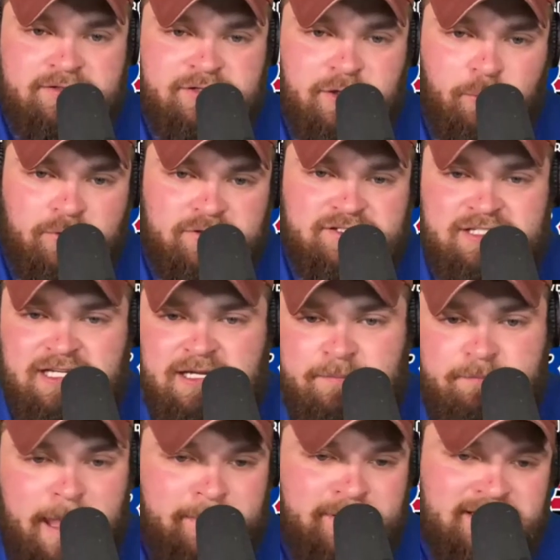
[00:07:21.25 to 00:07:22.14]
So we'll see.
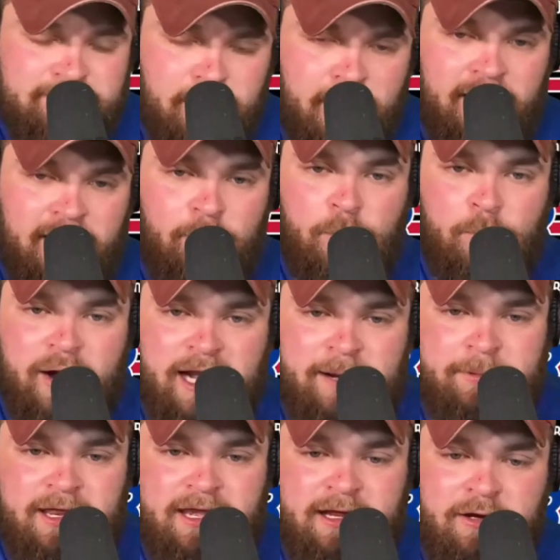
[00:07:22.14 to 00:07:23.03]
Maybe tomorrow we wind
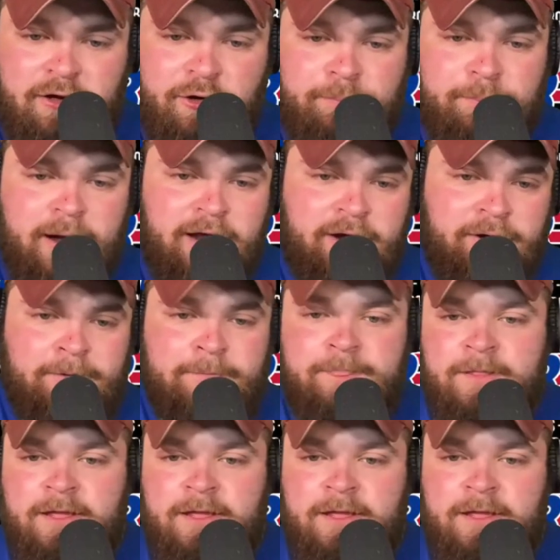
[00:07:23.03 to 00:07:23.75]
up getting a new punter.